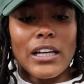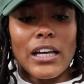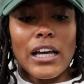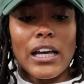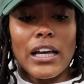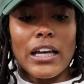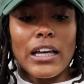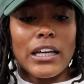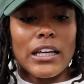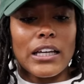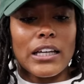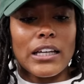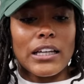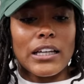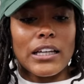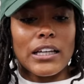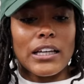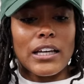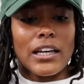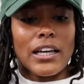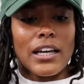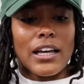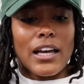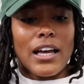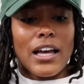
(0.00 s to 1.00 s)
And
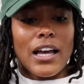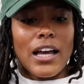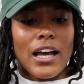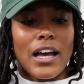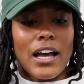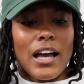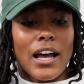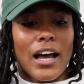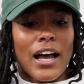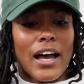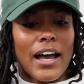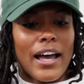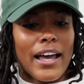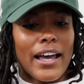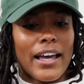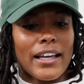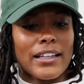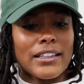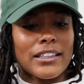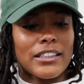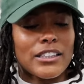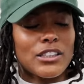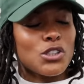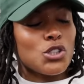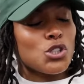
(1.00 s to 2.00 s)
I had
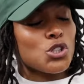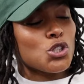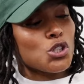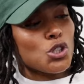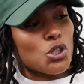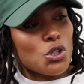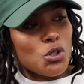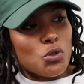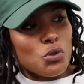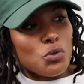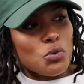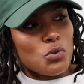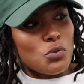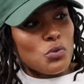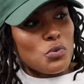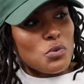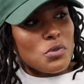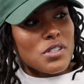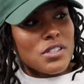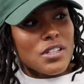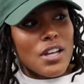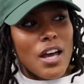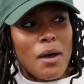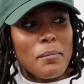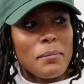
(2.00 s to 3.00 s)
these
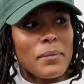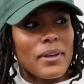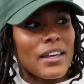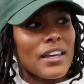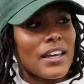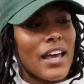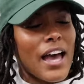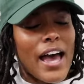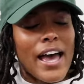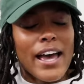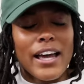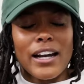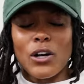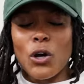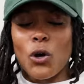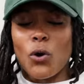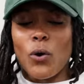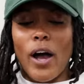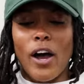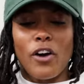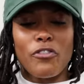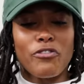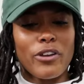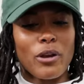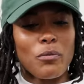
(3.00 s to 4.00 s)
shoes. I mean, I had a whole
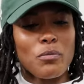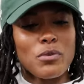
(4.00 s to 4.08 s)
outfit.